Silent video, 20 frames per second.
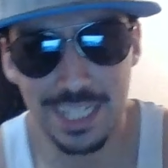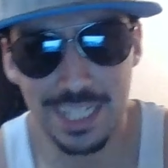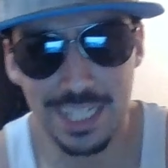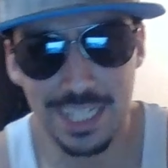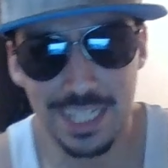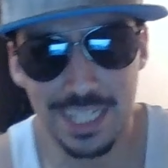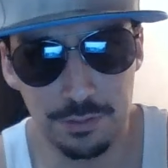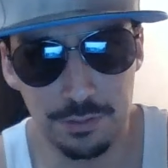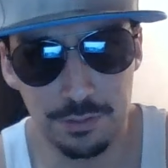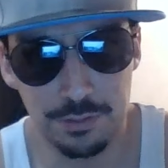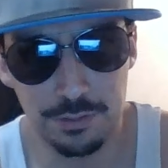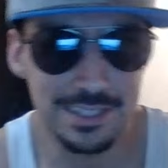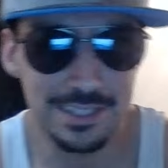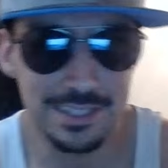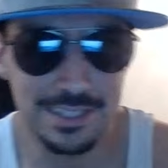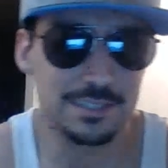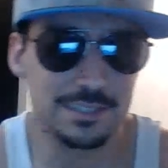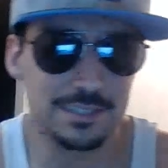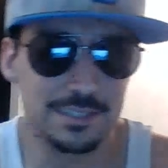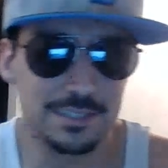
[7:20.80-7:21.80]
That's what I see
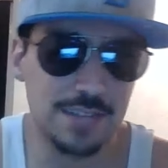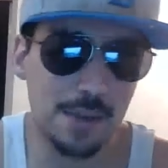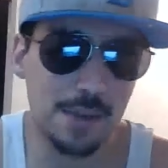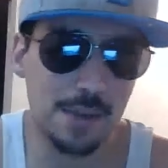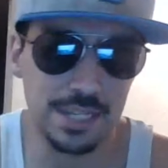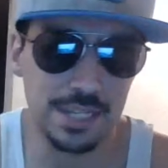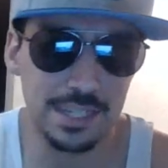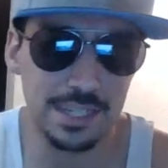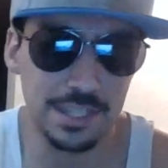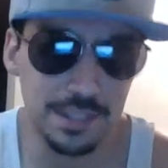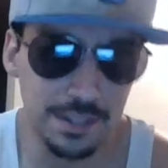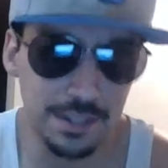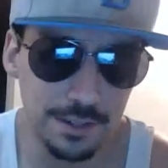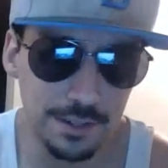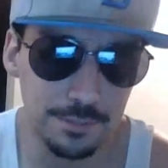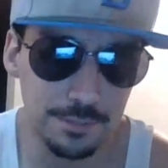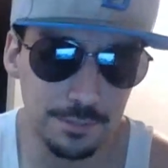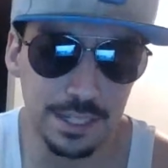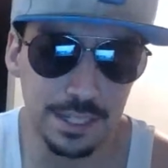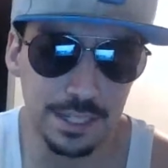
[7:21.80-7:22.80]
this happening
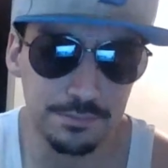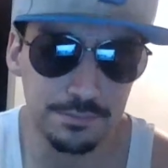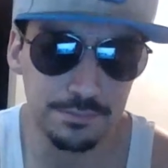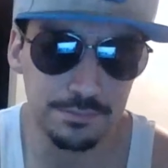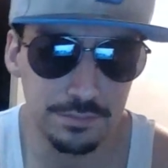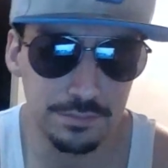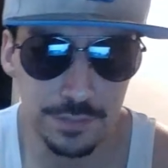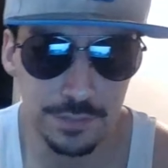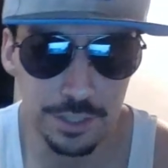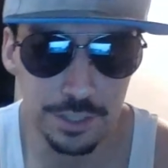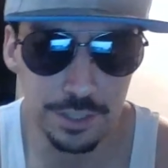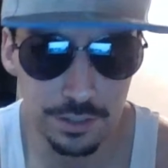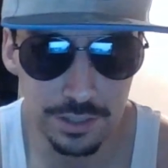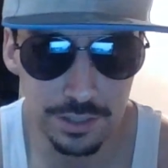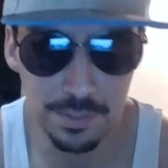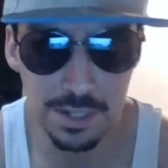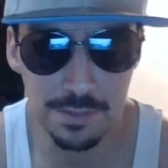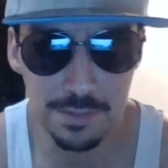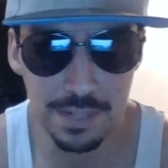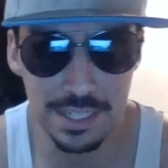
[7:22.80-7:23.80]
here, but,
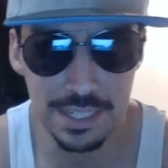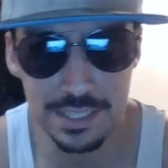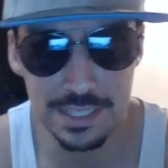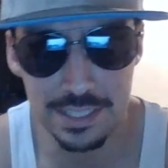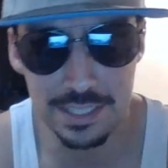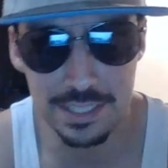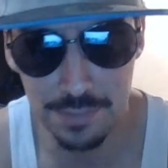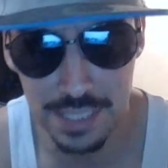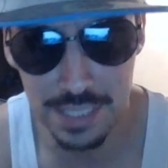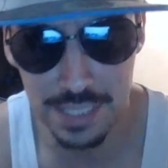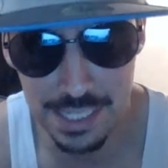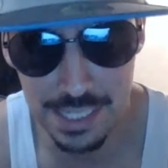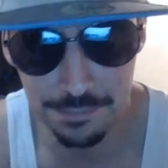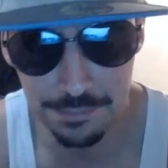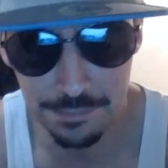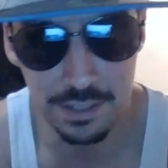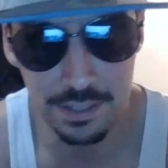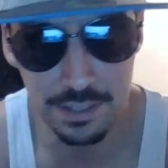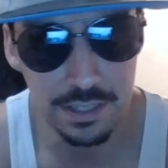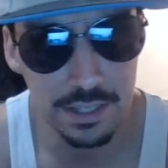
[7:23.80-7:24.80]
somebody might see something
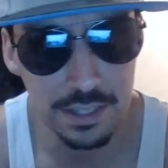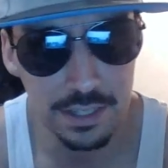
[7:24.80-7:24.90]
different.